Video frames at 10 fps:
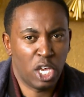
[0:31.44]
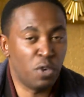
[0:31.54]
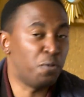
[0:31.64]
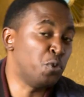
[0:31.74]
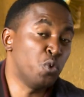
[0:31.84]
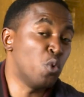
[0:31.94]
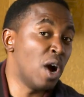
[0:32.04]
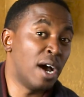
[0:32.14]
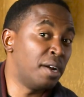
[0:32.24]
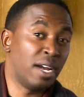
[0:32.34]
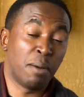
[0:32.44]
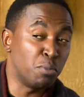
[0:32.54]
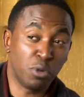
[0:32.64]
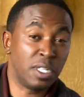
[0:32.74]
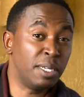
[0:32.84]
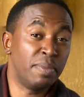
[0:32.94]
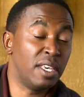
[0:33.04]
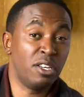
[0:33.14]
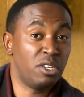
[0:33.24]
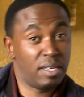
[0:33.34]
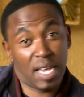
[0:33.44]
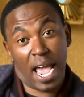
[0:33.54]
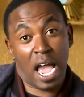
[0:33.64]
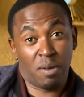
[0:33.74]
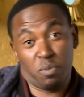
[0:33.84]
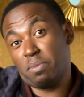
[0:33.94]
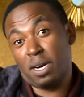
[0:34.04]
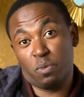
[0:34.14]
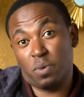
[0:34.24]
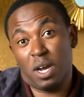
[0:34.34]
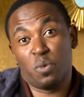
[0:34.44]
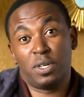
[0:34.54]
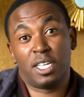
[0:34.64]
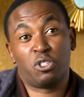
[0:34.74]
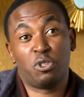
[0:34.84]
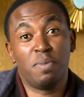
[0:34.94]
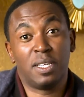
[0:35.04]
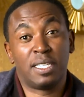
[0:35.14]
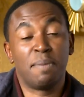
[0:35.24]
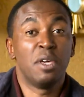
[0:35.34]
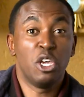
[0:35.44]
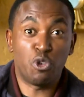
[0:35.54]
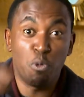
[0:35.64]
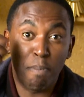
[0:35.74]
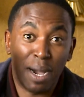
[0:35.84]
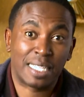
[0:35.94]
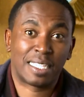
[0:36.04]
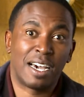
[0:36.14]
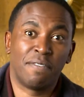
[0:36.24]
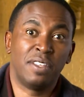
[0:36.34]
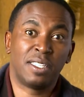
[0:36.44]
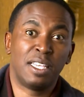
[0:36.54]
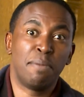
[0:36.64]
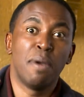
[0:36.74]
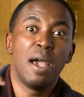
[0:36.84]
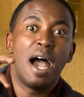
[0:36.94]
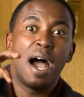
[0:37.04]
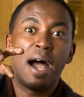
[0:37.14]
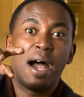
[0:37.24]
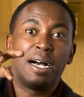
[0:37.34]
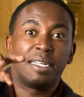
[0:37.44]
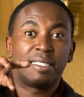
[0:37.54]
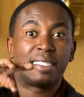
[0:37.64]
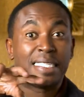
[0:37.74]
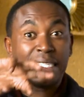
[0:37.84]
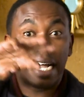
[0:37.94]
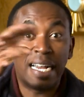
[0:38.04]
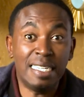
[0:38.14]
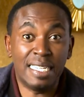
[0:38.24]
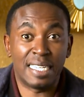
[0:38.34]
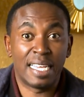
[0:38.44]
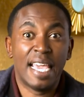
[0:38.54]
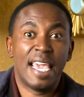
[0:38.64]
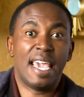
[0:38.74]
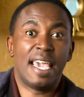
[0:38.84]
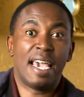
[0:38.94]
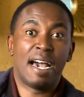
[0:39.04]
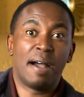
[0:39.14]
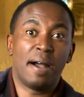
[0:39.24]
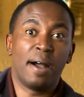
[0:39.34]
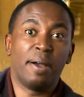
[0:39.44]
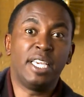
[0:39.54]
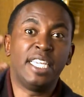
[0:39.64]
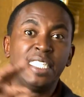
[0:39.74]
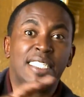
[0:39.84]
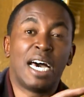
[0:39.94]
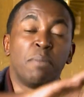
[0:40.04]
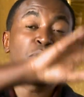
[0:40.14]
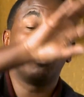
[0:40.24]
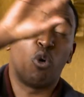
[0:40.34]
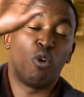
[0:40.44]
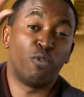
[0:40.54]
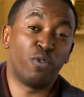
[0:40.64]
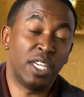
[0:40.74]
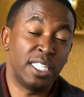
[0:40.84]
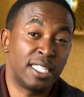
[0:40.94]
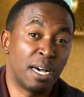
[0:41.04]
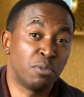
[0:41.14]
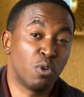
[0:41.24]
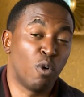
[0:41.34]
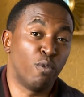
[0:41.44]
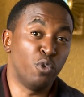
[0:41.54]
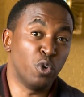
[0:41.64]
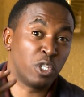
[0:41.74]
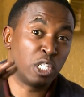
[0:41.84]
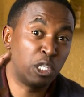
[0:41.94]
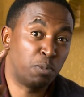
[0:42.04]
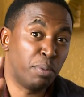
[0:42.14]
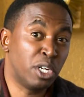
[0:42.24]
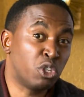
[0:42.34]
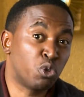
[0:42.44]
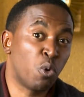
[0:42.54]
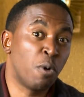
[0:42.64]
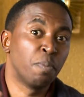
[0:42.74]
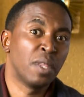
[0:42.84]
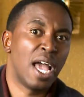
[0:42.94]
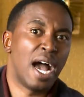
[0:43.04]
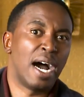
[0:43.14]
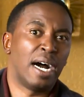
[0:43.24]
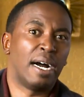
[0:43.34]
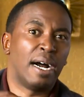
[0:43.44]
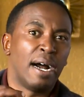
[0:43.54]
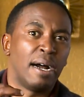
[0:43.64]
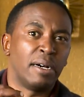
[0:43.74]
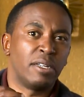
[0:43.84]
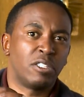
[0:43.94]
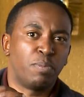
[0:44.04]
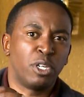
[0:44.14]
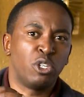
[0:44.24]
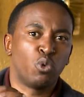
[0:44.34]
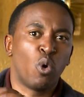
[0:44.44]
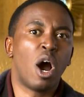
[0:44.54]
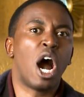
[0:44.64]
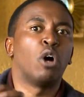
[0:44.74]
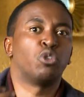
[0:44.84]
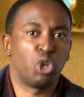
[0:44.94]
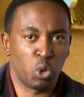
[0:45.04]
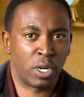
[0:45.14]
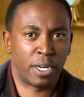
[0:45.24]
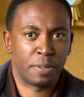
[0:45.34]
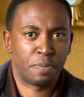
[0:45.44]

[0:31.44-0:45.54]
if you are a Muslim, then I, would assume the same. You must have the same uh, uh, standing uh, uh in terms of in terms of your spiritual uh, uh, spiritual outlook.